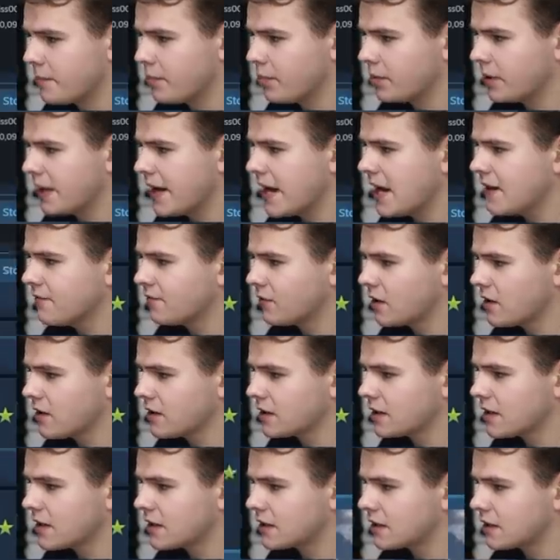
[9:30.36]
Plane
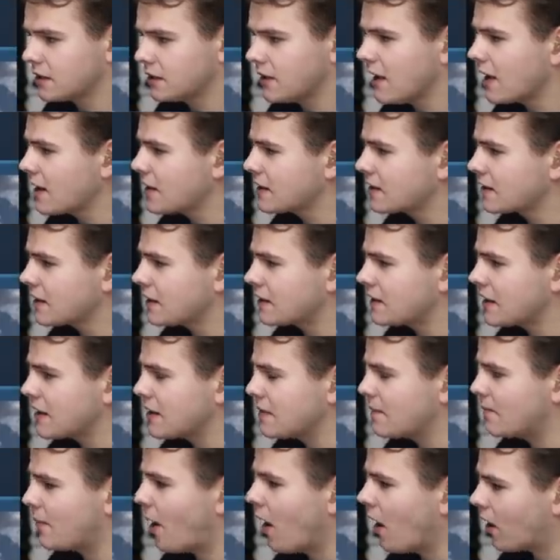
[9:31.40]
versus Lux de
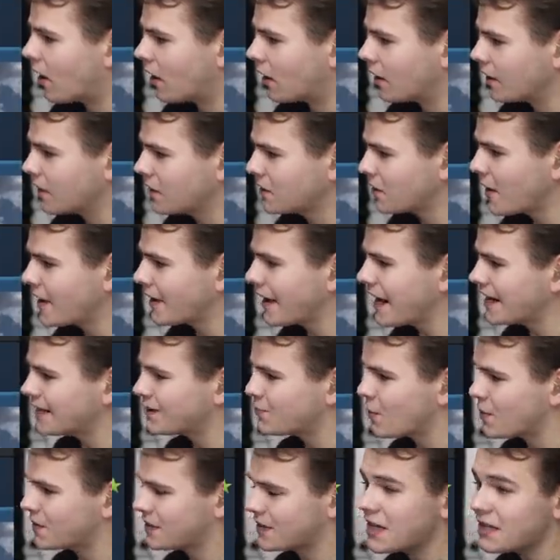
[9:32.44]
Mar. So I guess
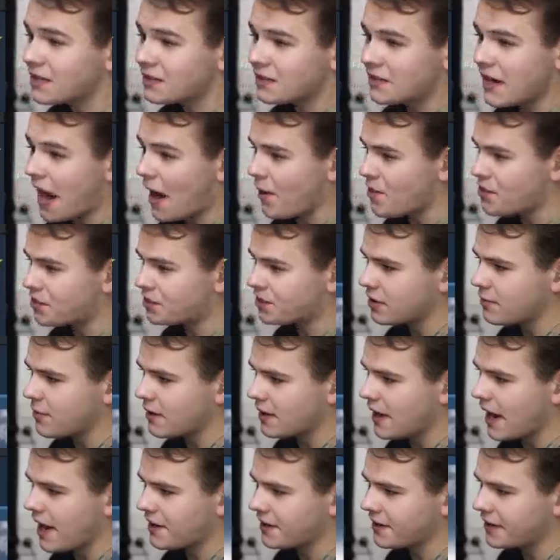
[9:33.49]
what this now is
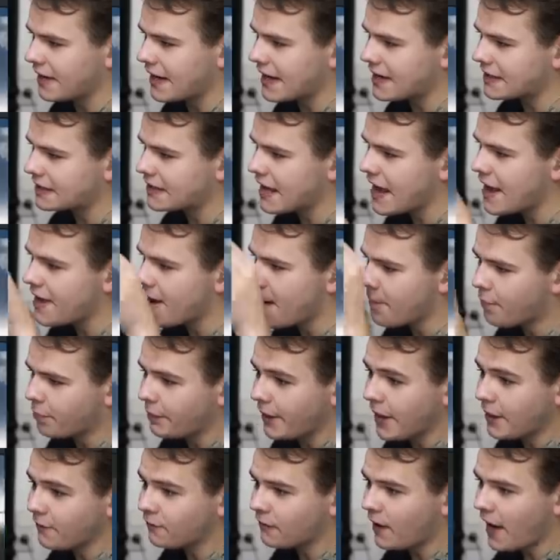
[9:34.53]
simulating is a
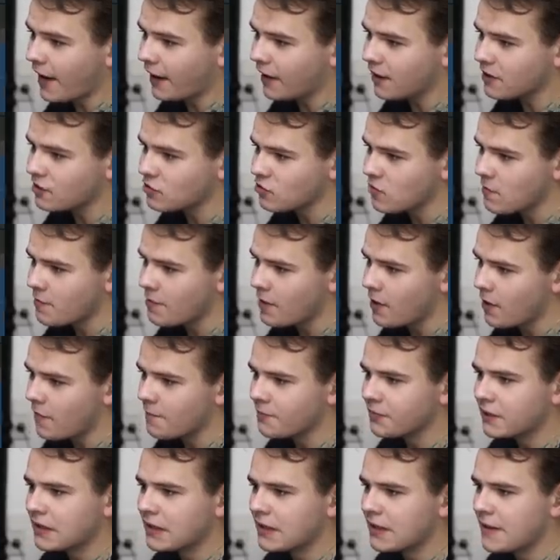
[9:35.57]
plane flying into a build.
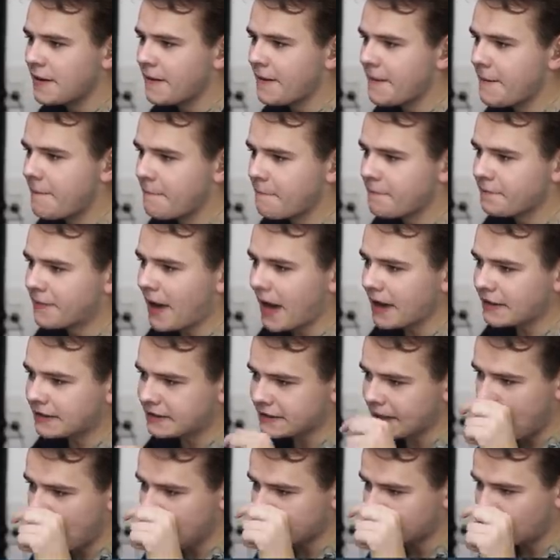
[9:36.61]

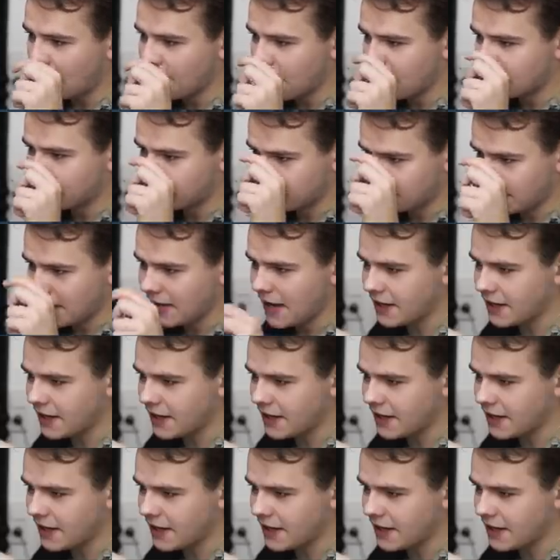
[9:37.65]
That sounds interesting.